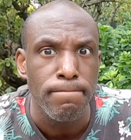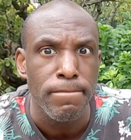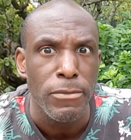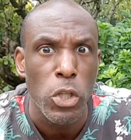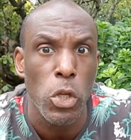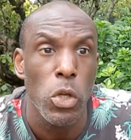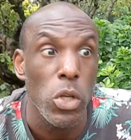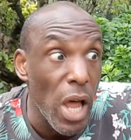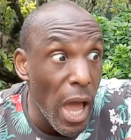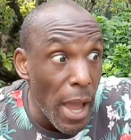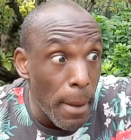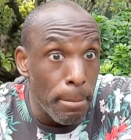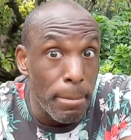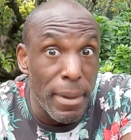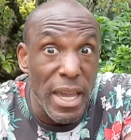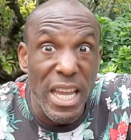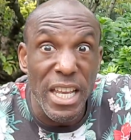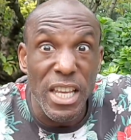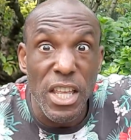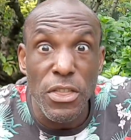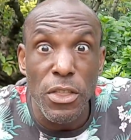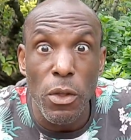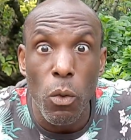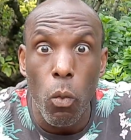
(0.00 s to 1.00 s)
You like being
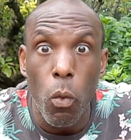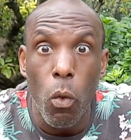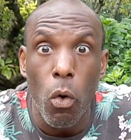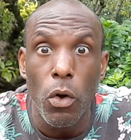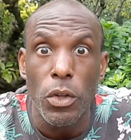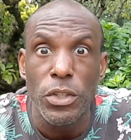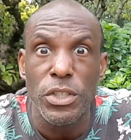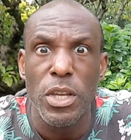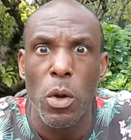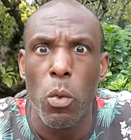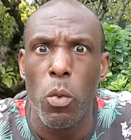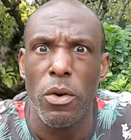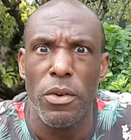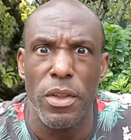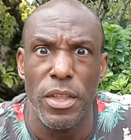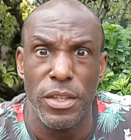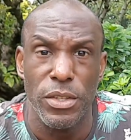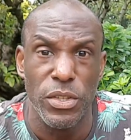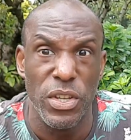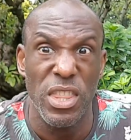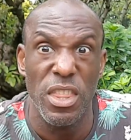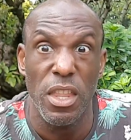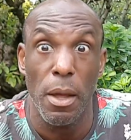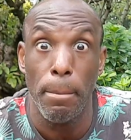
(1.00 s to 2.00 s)
in the water where
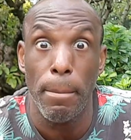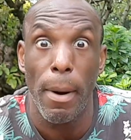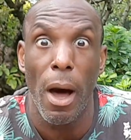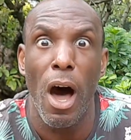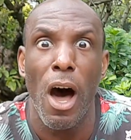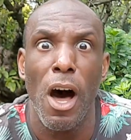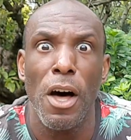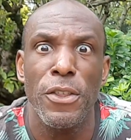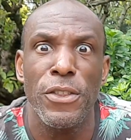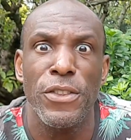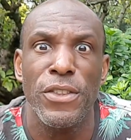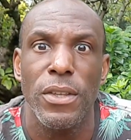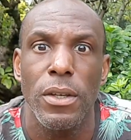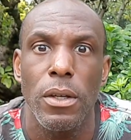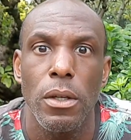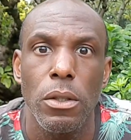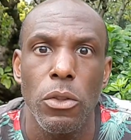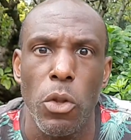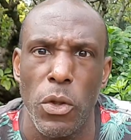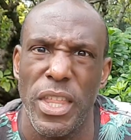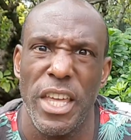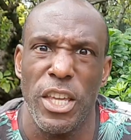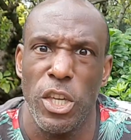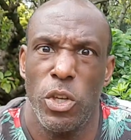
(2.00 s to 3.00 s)
it's in the bath.
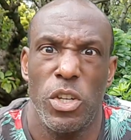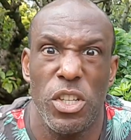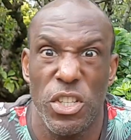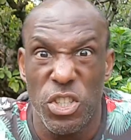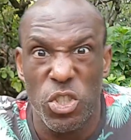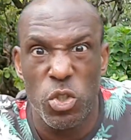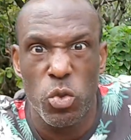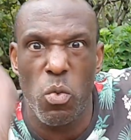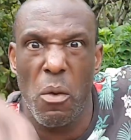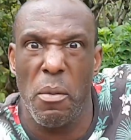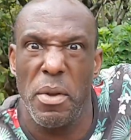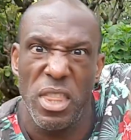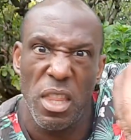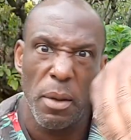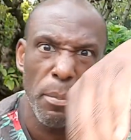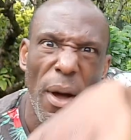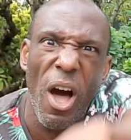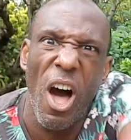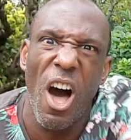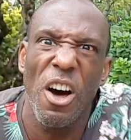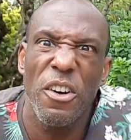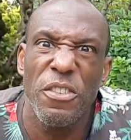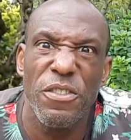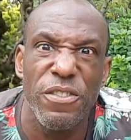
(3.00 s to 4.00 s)
Not that you can swim in the
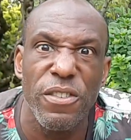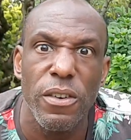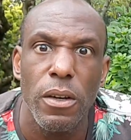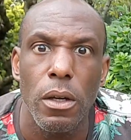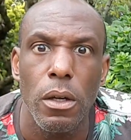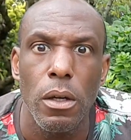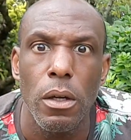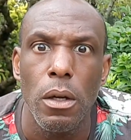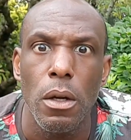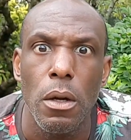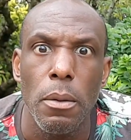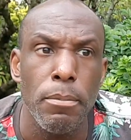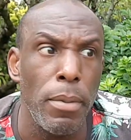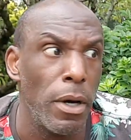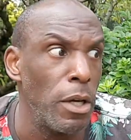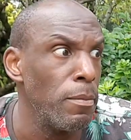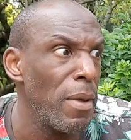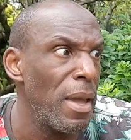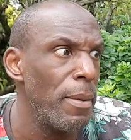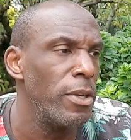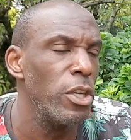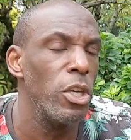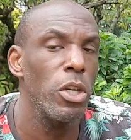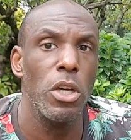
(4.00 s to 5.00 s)
bath, but
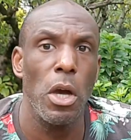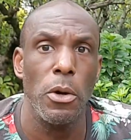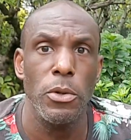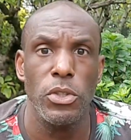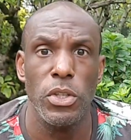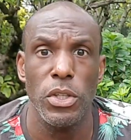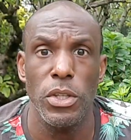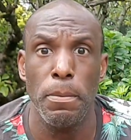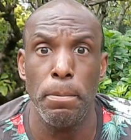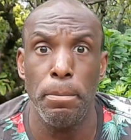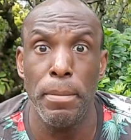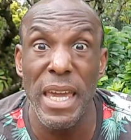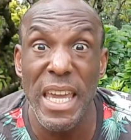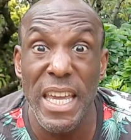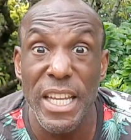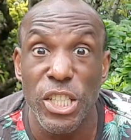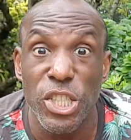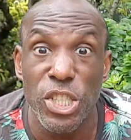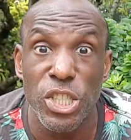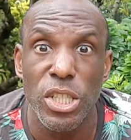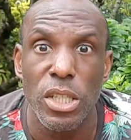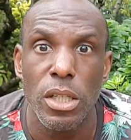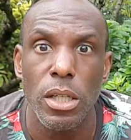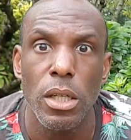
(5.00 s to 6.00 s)
maybe you go to the
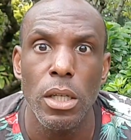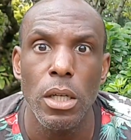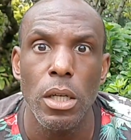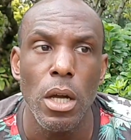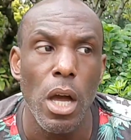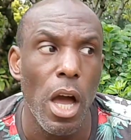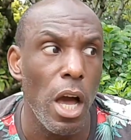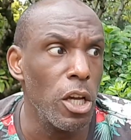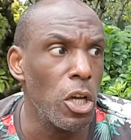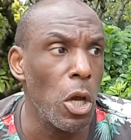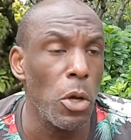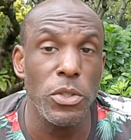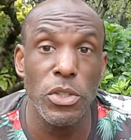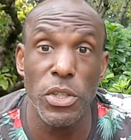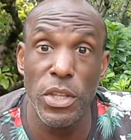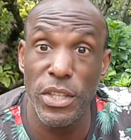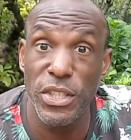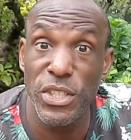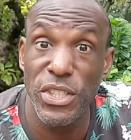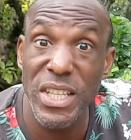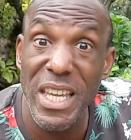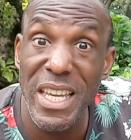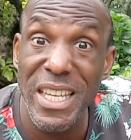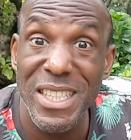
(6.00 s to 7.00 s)
beach or go to the
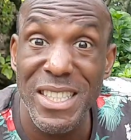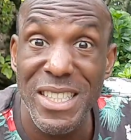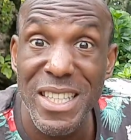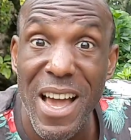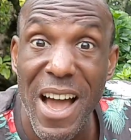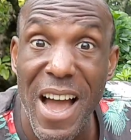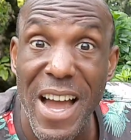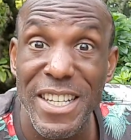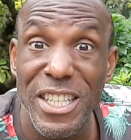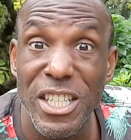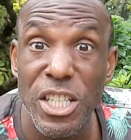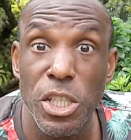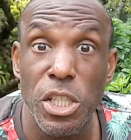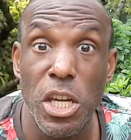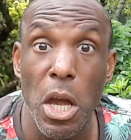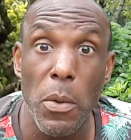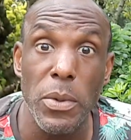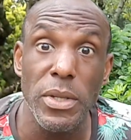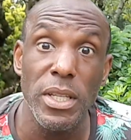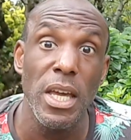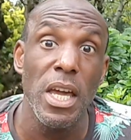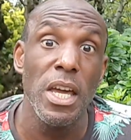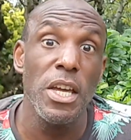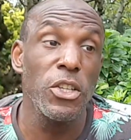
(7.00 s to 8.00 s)
seaside and you go
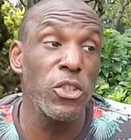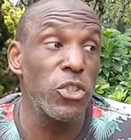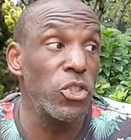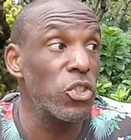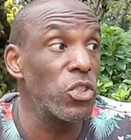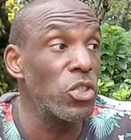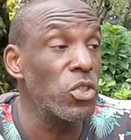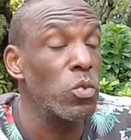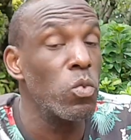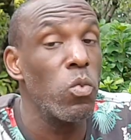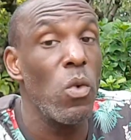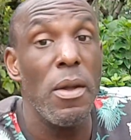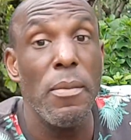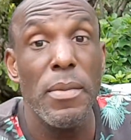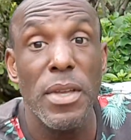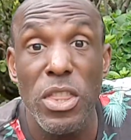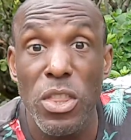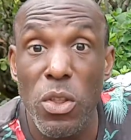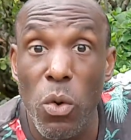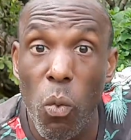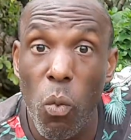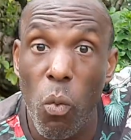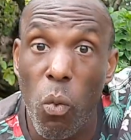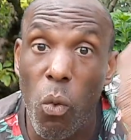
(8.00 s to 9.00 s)
and swim in
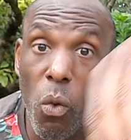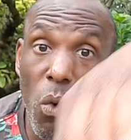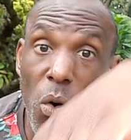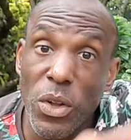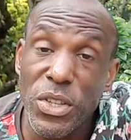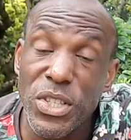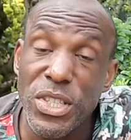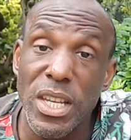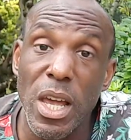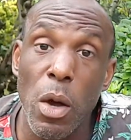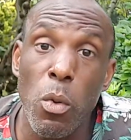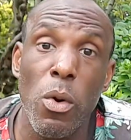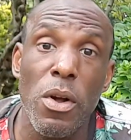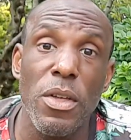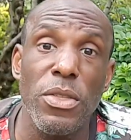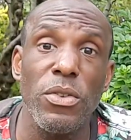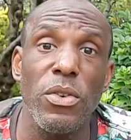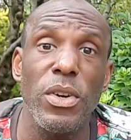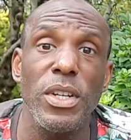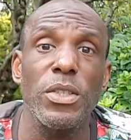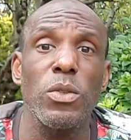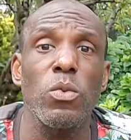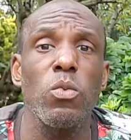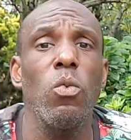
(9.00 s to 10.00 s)
the water, whether
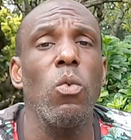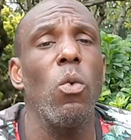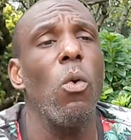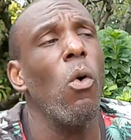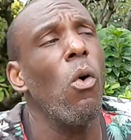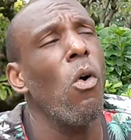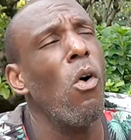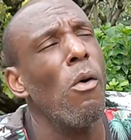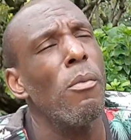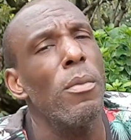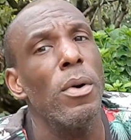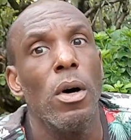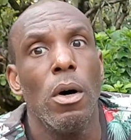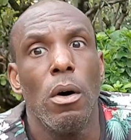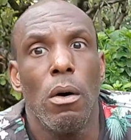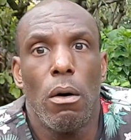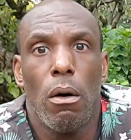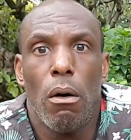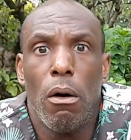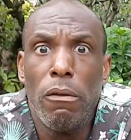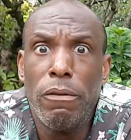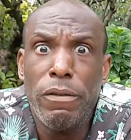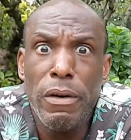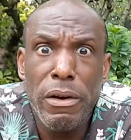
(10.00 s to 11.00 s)
it's warm
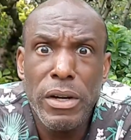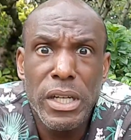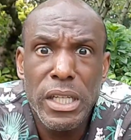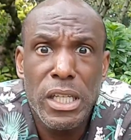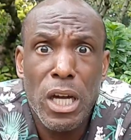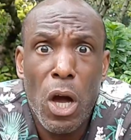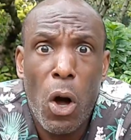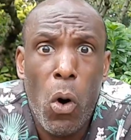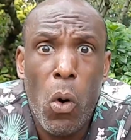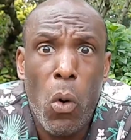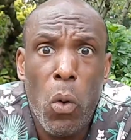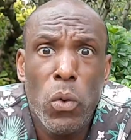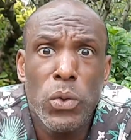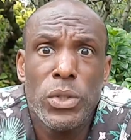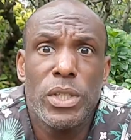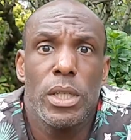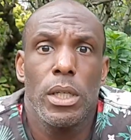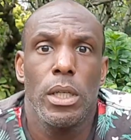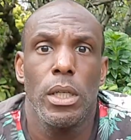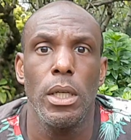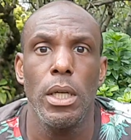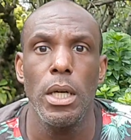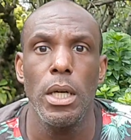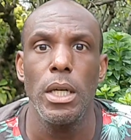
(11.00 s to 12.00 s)
or very cold.
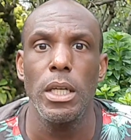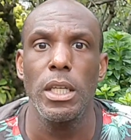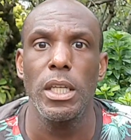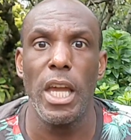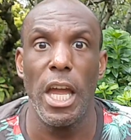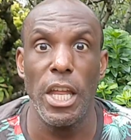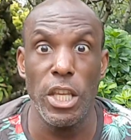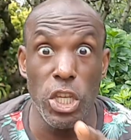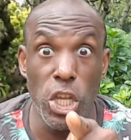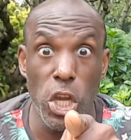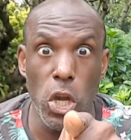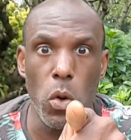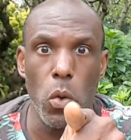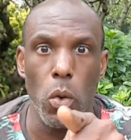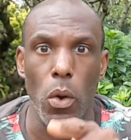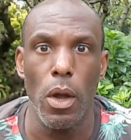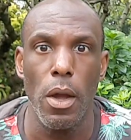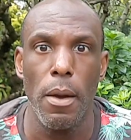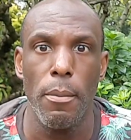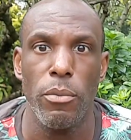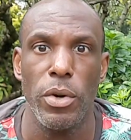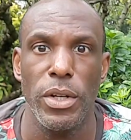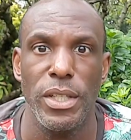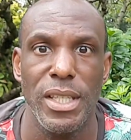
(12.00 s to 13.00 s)
Can you
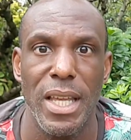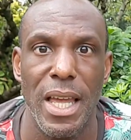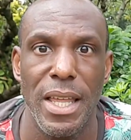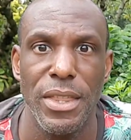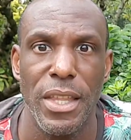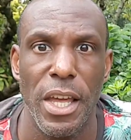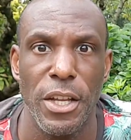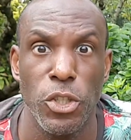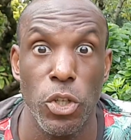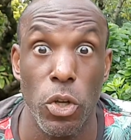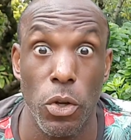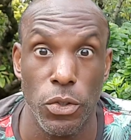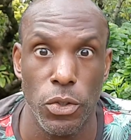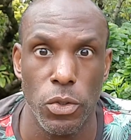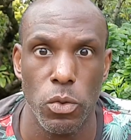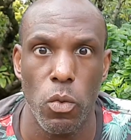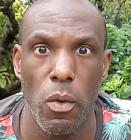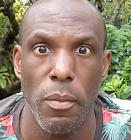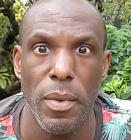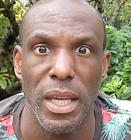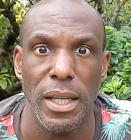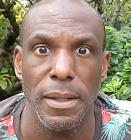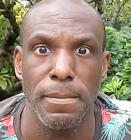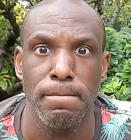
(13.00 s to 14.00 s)
pretend that you're
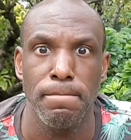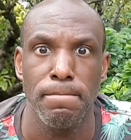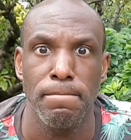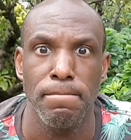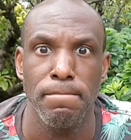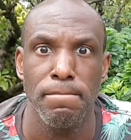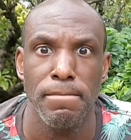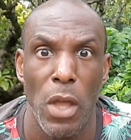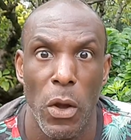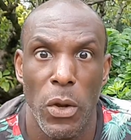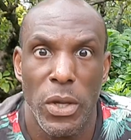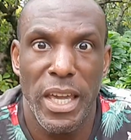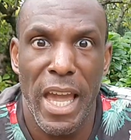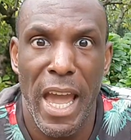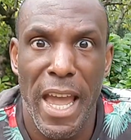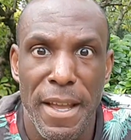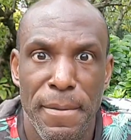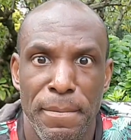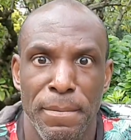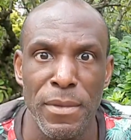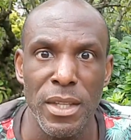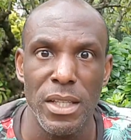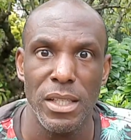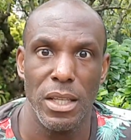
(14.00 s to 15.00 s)
swimming? Okay,
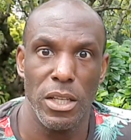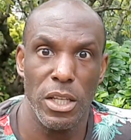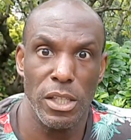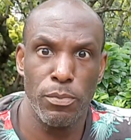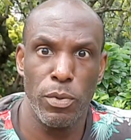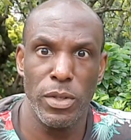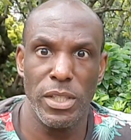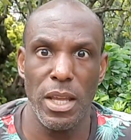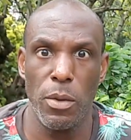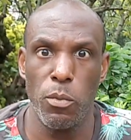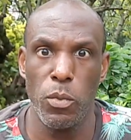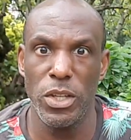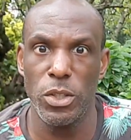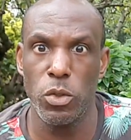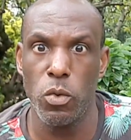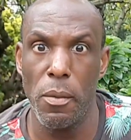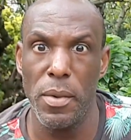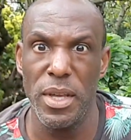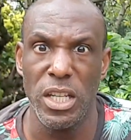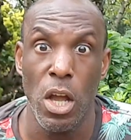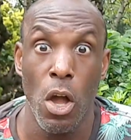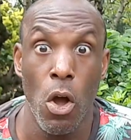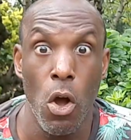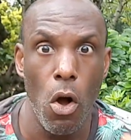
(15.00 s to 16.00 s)
let's pretend we're
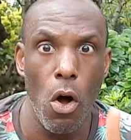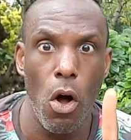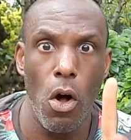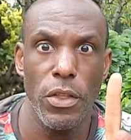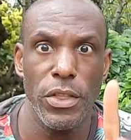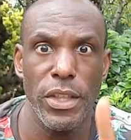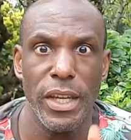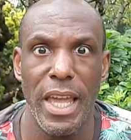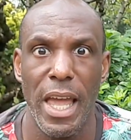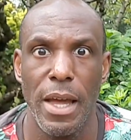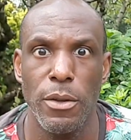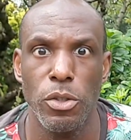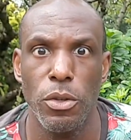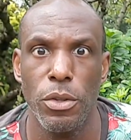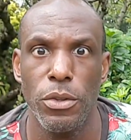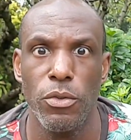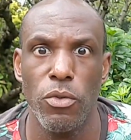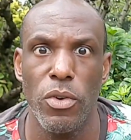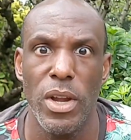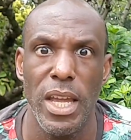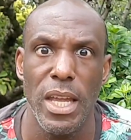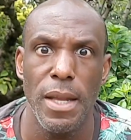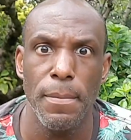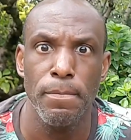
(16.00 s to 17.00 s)
swimming on the count of
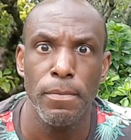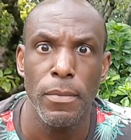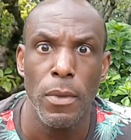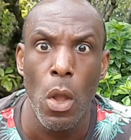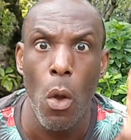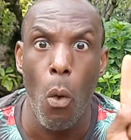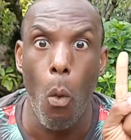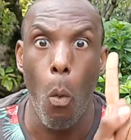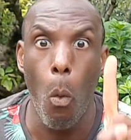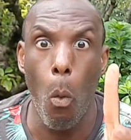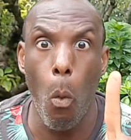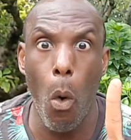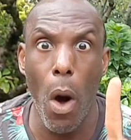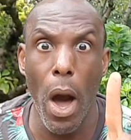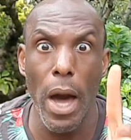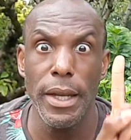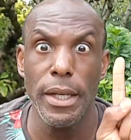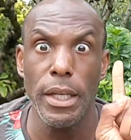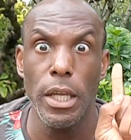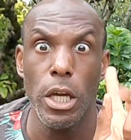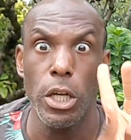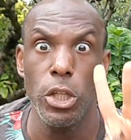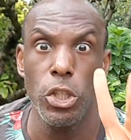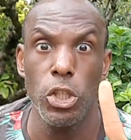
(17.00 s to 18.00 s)
three.
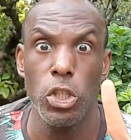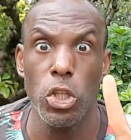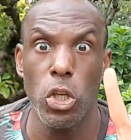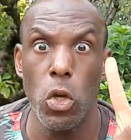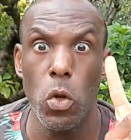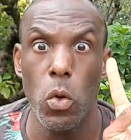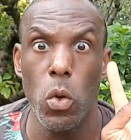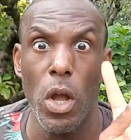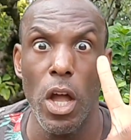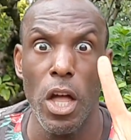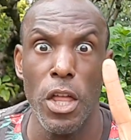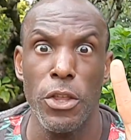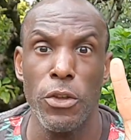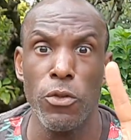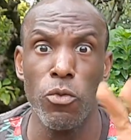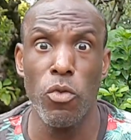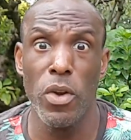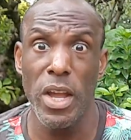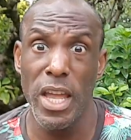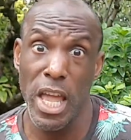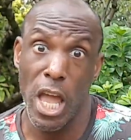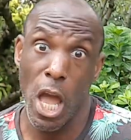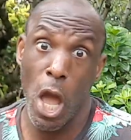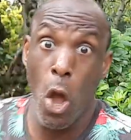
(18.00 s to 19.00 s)
1, 2,
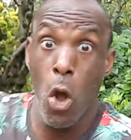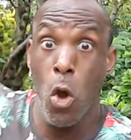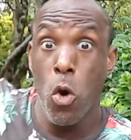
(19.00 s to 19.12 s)
3.